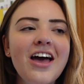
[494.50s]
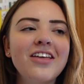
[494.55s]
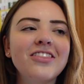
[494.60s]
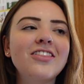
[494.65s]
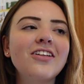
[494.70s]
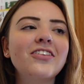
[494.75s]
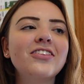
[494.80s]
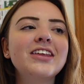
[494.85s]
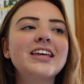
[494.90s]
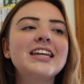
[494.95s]

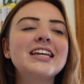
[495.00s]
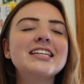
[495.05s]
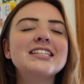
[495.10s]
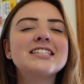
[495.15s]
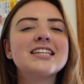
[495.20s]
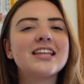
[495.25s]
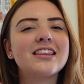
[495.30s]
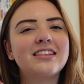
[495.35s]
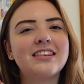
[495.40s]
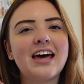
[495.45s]
the lead
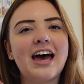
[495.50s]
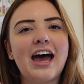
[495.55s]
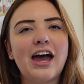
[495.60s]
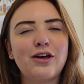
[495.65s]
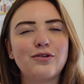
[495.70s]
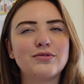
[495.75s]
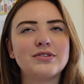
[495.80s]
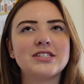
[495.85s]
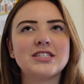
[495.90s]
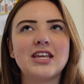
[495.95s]
into
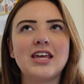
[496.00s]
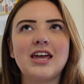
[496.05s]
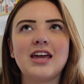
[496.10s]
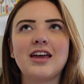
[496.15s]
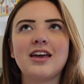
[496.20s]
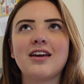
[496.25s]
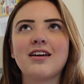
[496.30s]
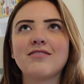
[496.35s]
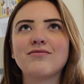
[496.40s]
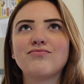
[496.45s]
that was
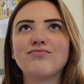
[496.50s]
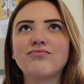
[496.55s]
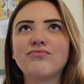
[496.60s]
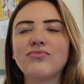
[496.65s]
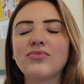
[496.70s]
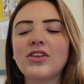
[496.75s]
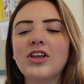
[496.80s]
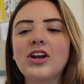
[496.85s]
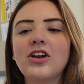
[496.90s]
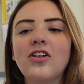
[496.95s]
like
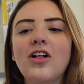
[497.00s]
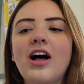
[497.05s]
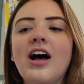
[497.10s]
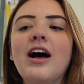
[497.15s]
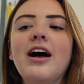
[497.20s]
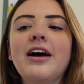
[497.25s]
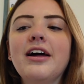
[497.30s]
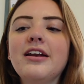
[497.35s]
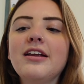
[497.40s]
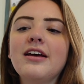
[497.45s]
a little
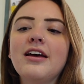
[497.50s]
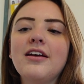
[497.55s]
odd,